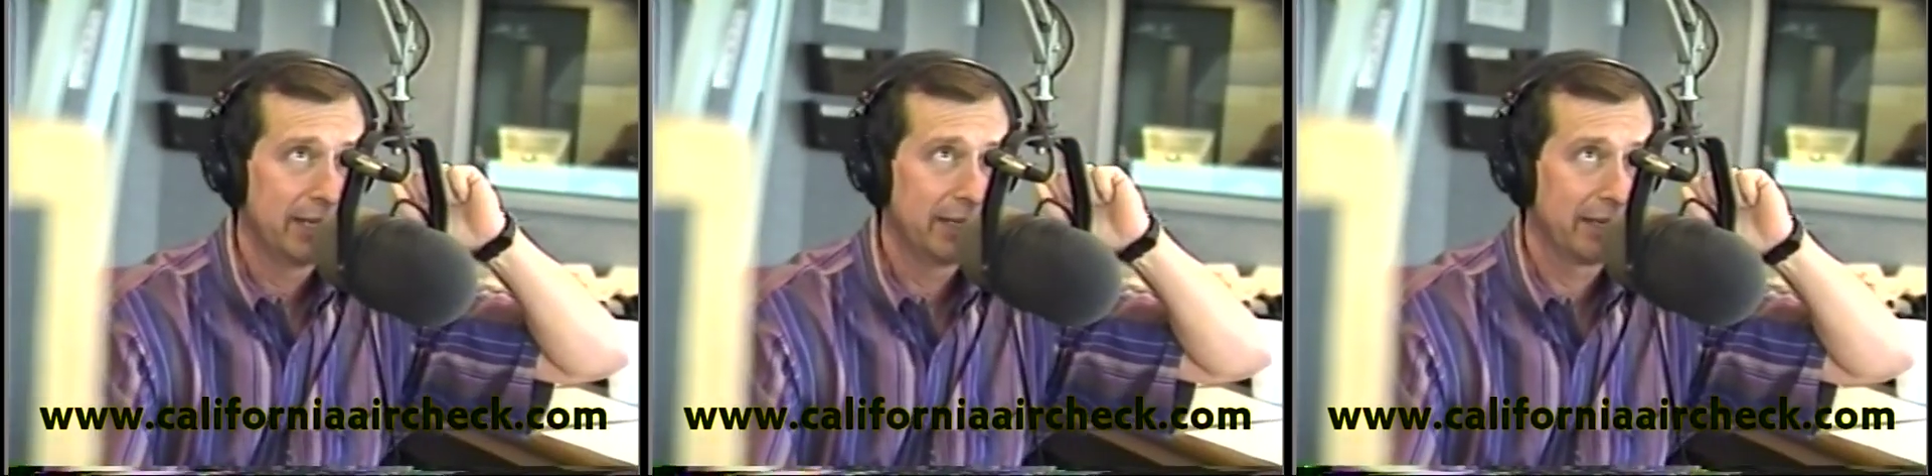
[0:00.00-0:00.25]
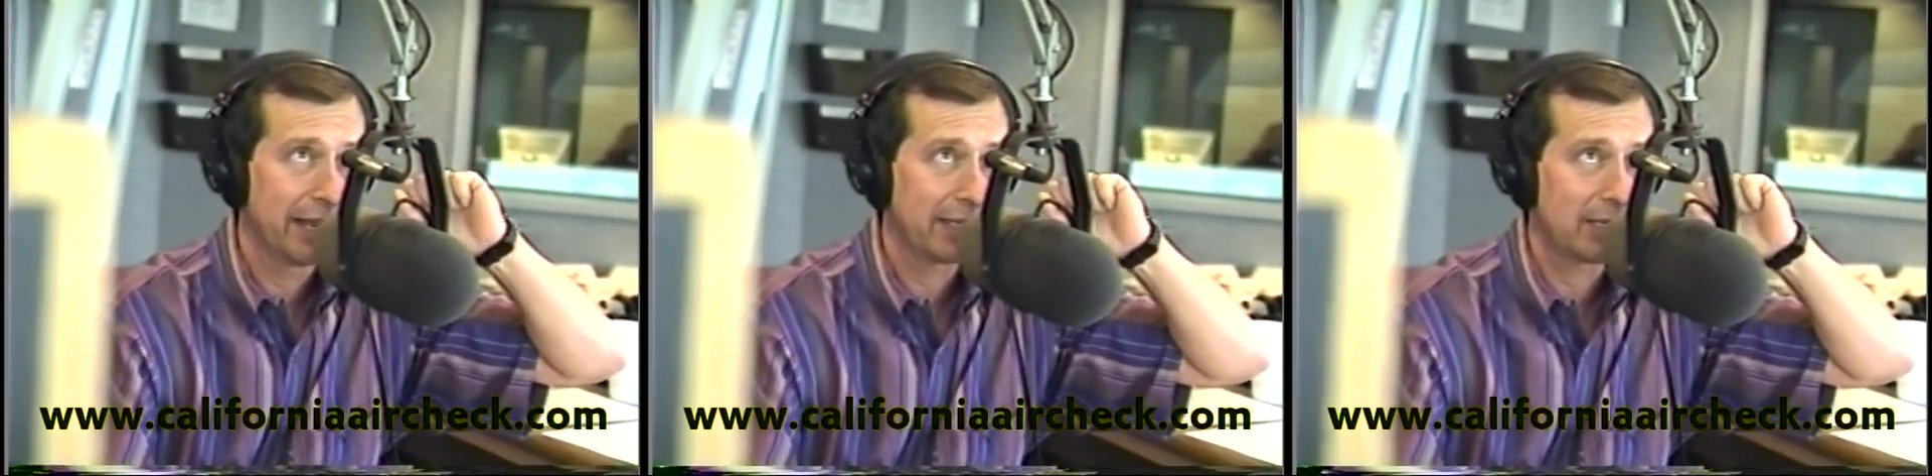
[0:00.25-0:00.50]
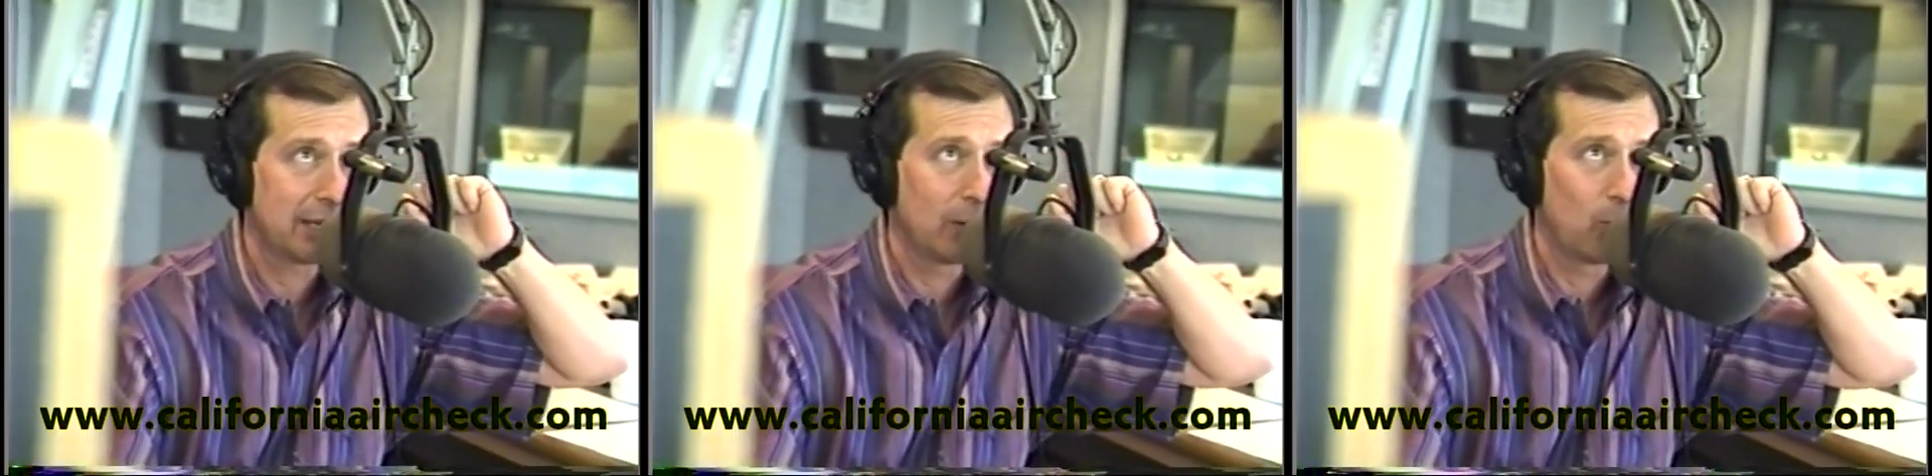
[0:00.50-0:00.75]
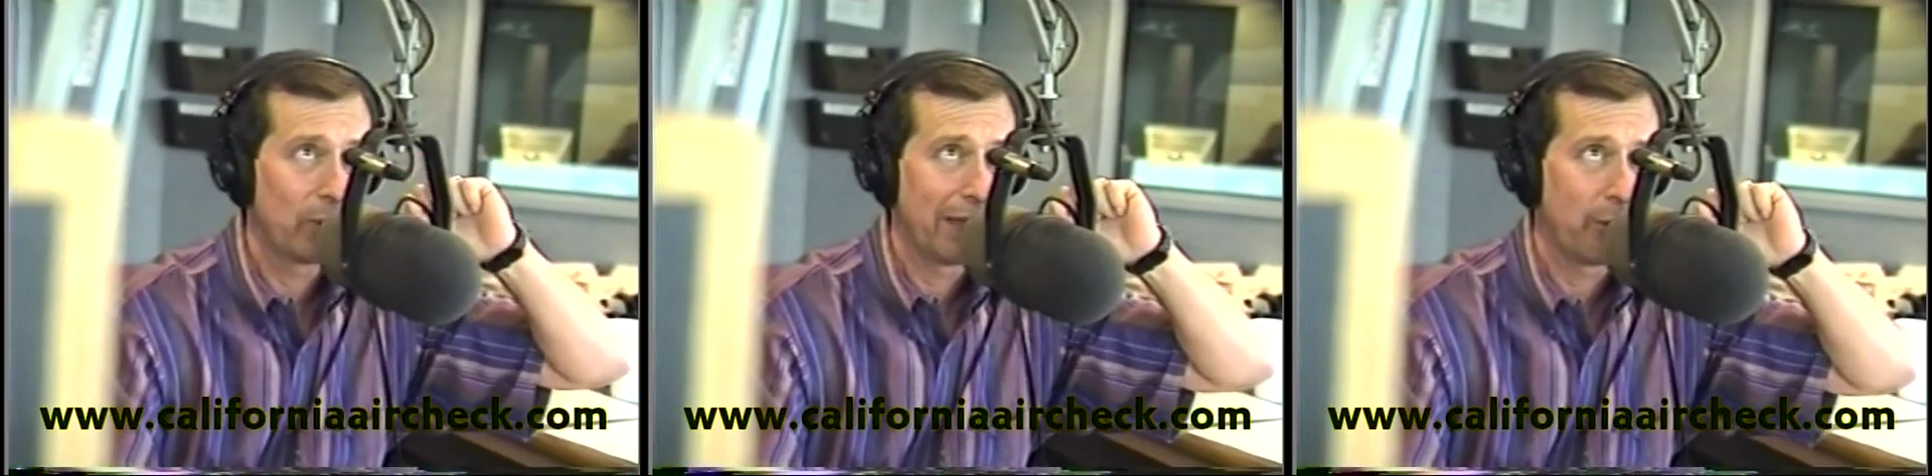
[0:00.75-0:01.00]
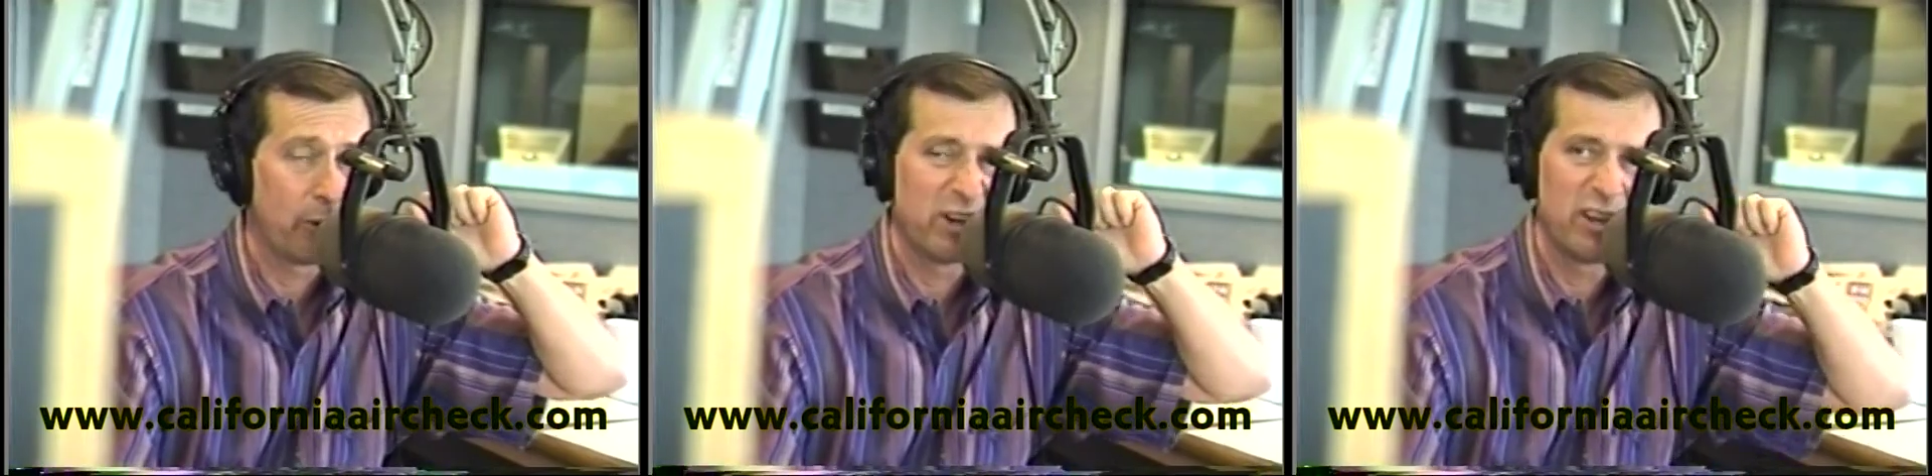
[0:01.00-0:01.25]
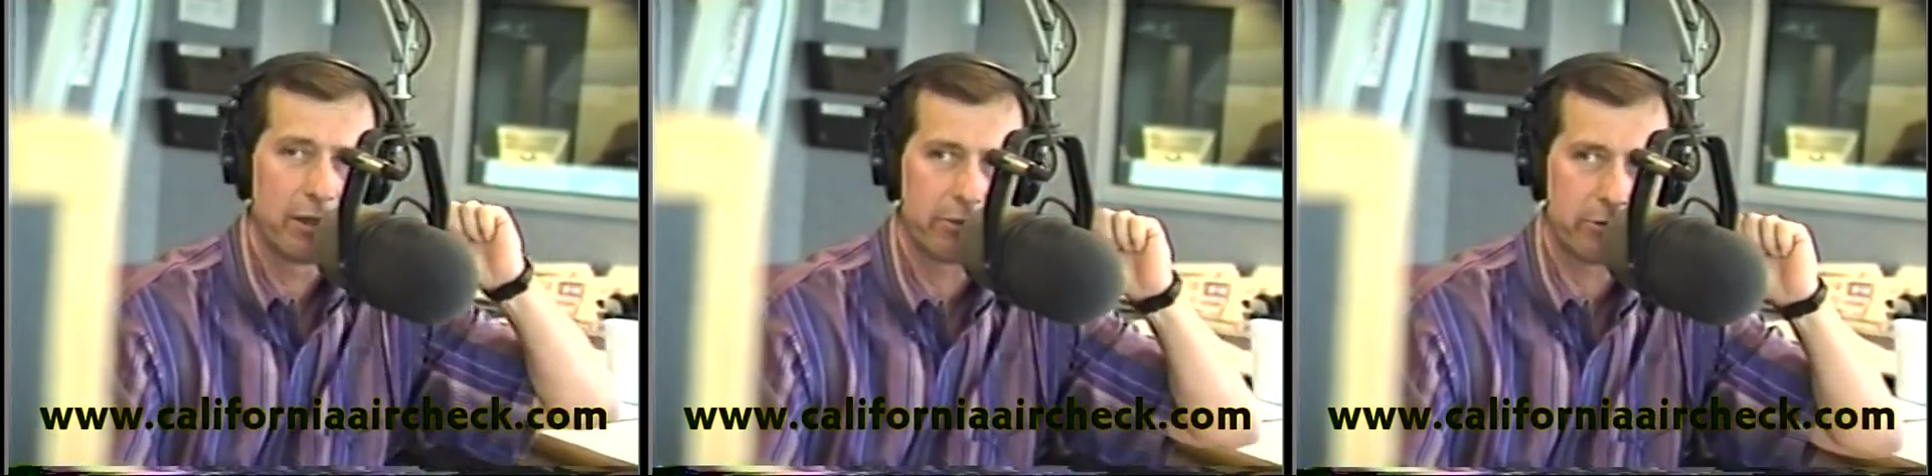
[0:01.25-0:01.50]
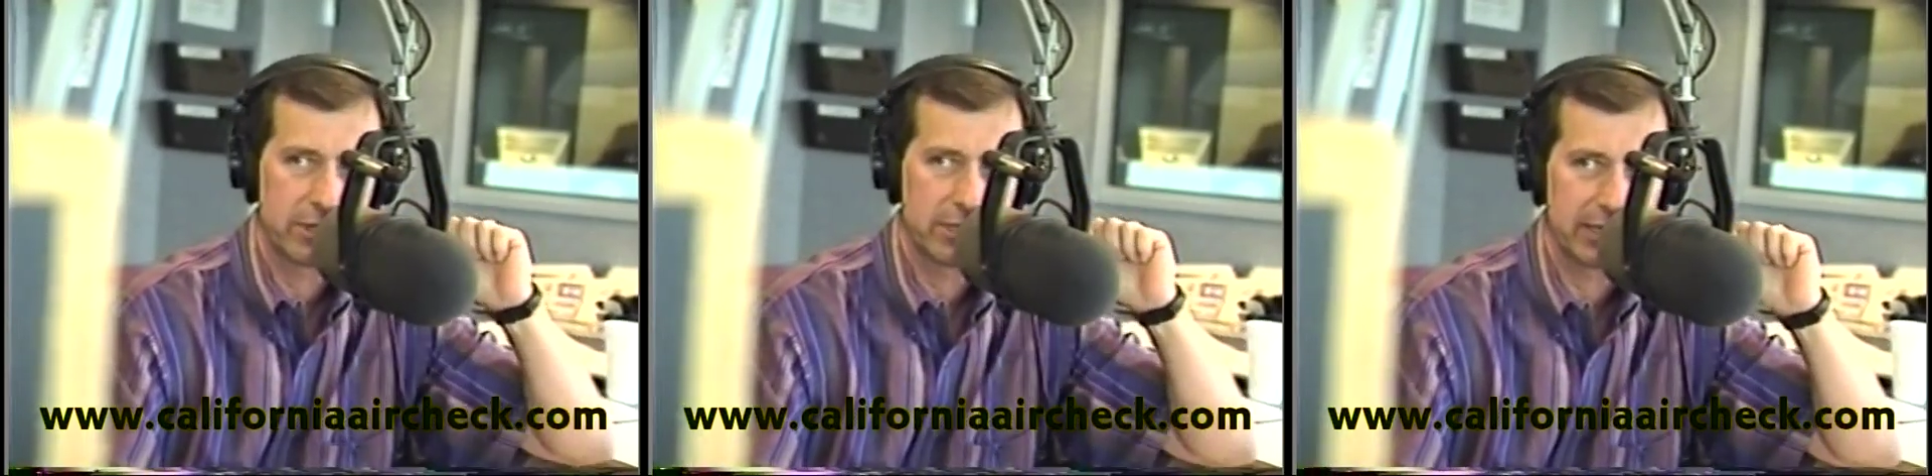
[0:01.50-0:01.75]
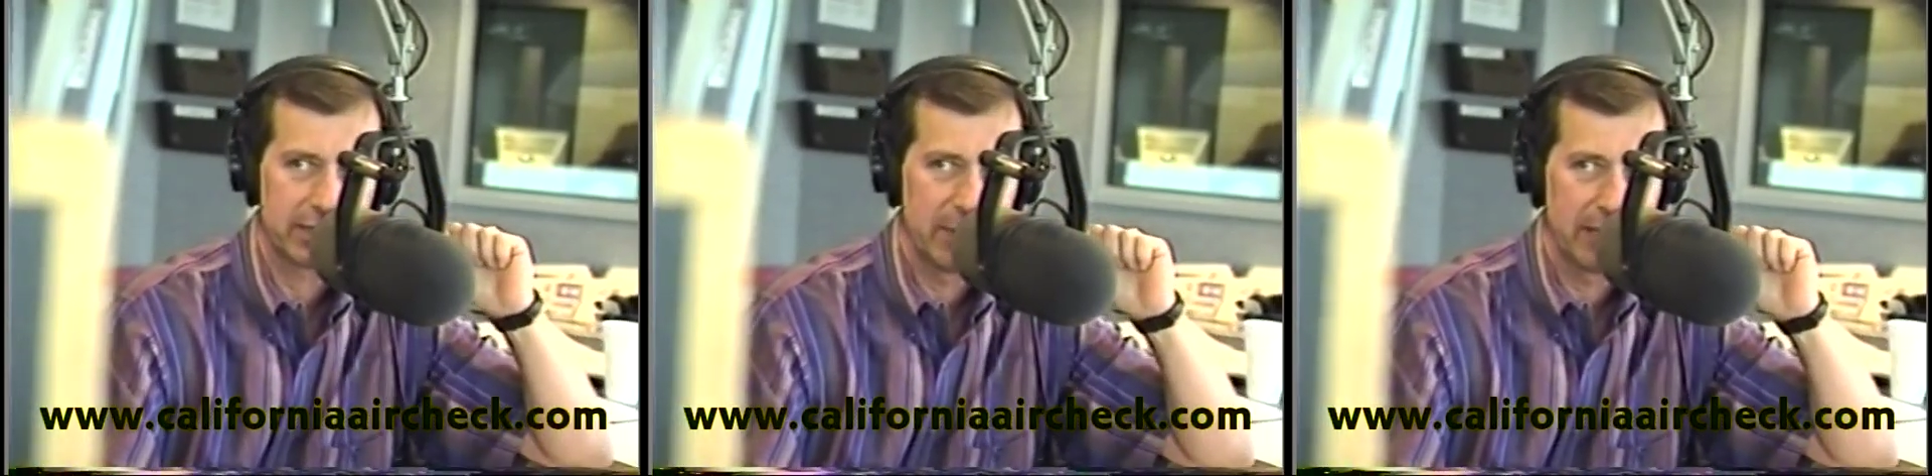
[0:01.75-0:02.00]
in in the next uh, one hour and
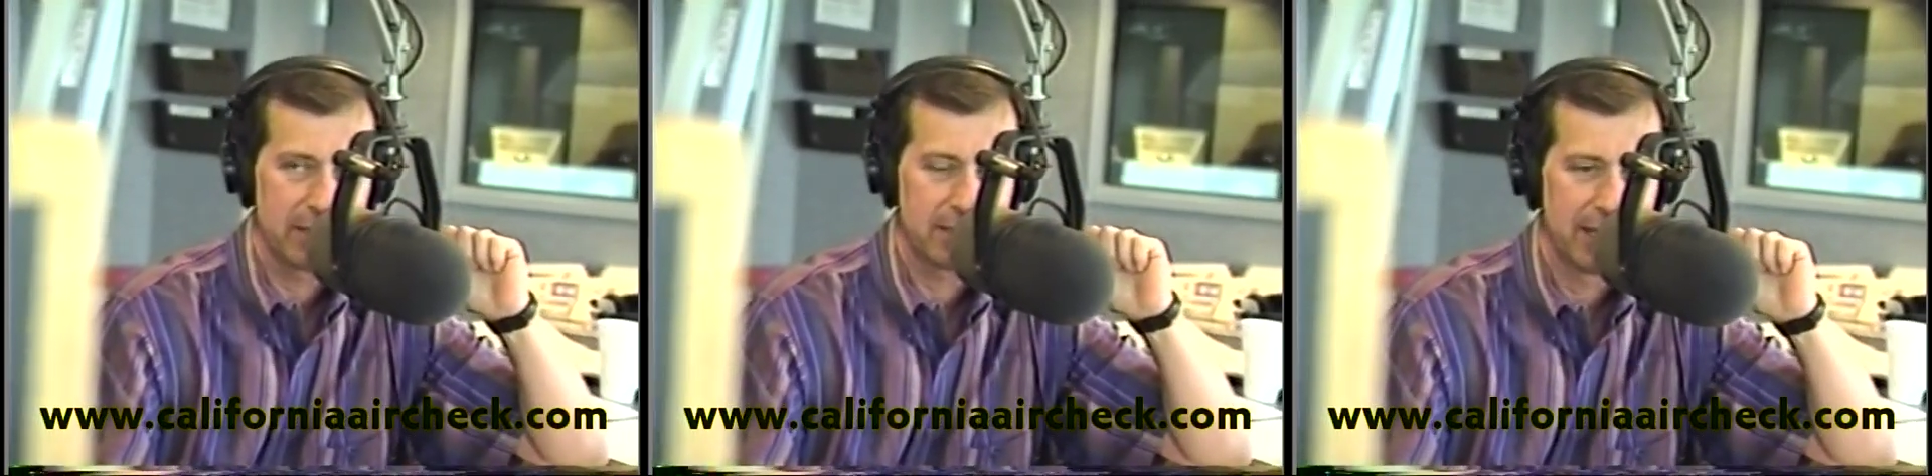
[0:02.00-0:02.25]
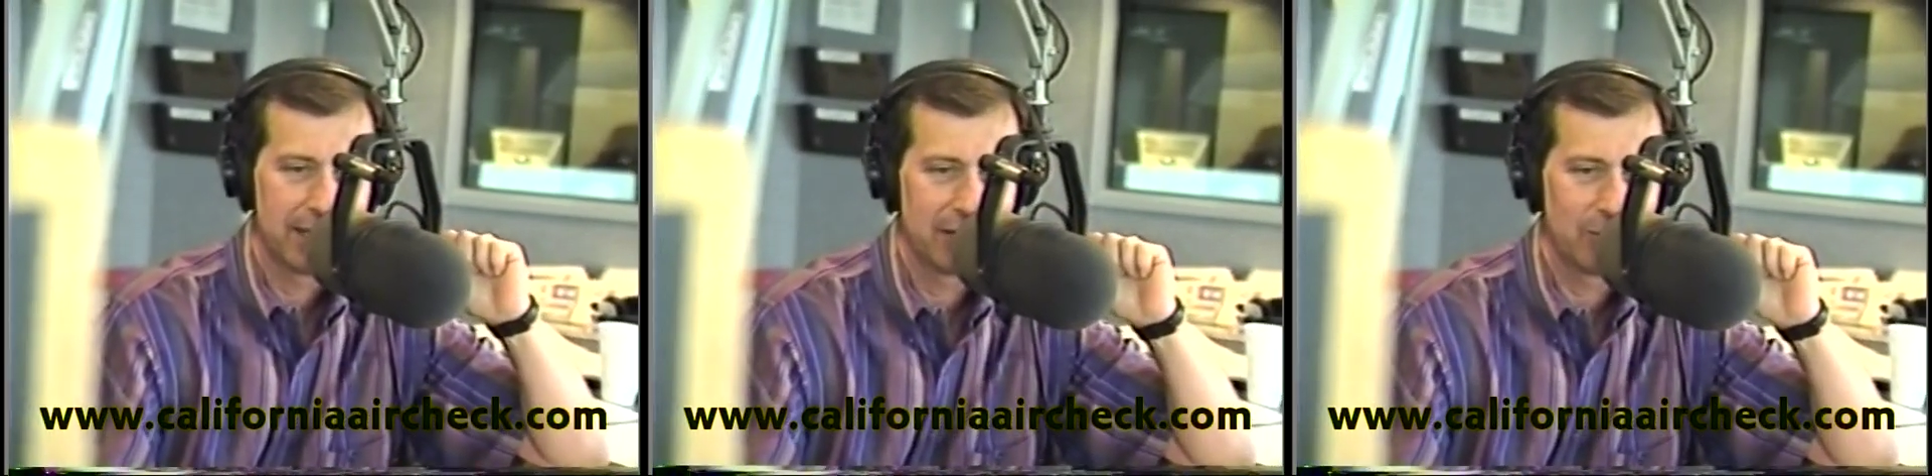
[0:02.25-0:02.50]
36 minutes